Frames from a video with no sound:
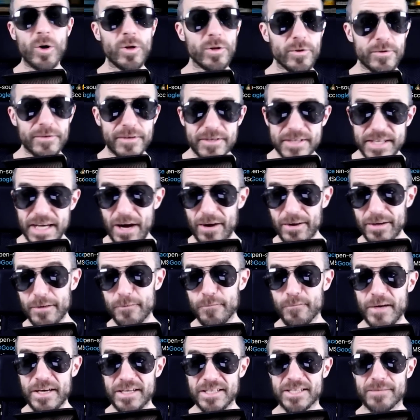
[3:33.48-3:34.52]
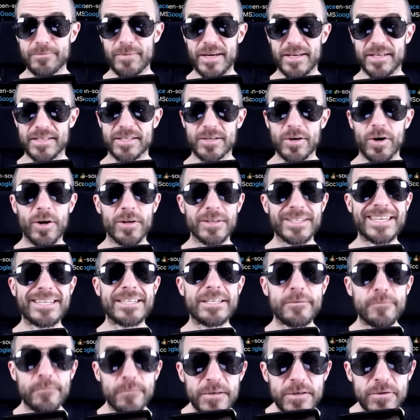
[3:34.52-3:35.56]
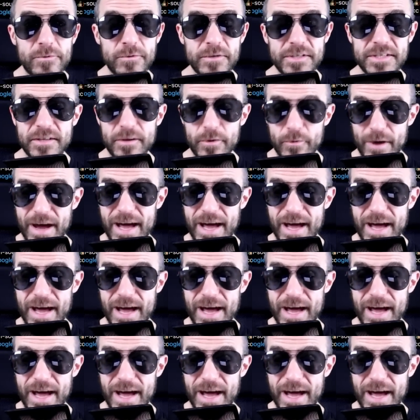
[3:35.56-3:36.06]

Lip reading: Oh, look, there's a Hugging Face space called Diffuse the